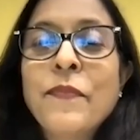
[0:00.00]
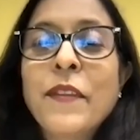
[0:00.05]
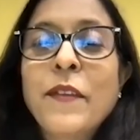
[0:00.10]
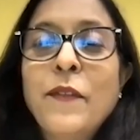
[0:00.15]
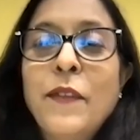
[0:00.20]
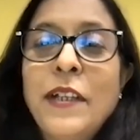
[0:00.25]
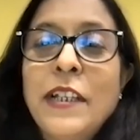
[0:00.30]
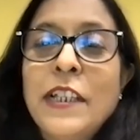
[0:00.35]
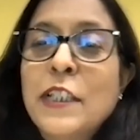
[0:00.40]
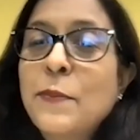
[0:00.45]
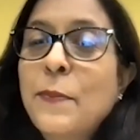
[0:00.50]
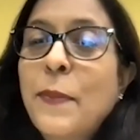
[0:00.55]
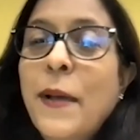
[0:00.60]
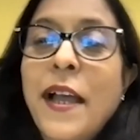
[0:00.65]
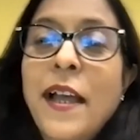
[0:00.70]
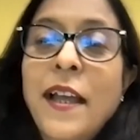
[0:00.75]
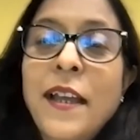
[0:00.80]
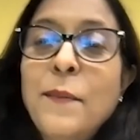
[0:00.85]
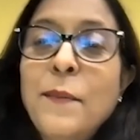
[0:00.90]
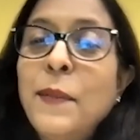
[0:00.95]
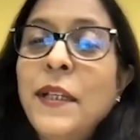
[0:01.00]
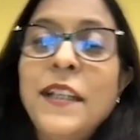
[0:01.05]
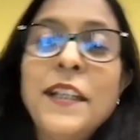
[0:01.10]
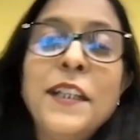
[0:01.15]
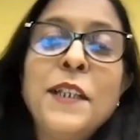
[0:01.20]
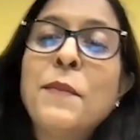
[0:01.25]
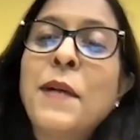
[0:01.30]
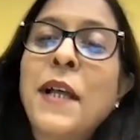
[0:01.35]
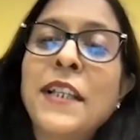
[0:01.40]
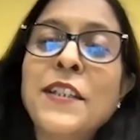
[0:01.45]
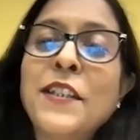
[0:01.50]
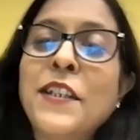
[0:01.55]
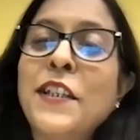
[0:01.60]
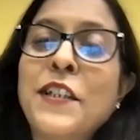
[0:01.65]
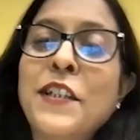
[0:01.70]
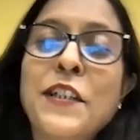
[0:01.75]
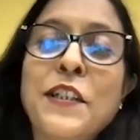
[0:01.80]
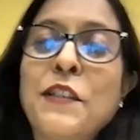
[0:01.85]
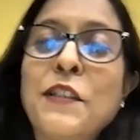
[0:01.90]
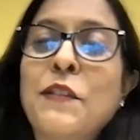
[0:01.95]
We inspire billion
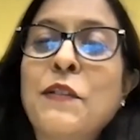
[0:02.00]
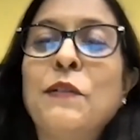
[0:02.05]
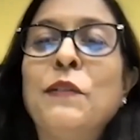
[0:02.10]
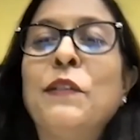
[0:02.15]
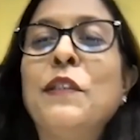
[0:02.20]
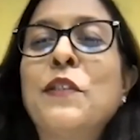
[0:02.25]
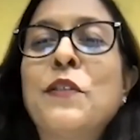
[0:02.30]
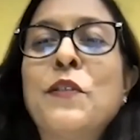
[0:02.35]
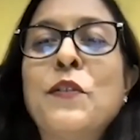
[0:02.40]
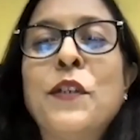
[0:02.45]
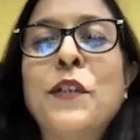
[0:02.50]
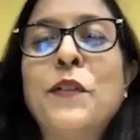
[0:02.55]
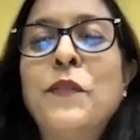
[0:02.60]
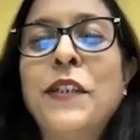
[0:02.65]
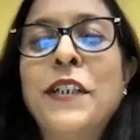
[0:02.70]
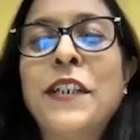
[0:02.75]
imaginations through the story we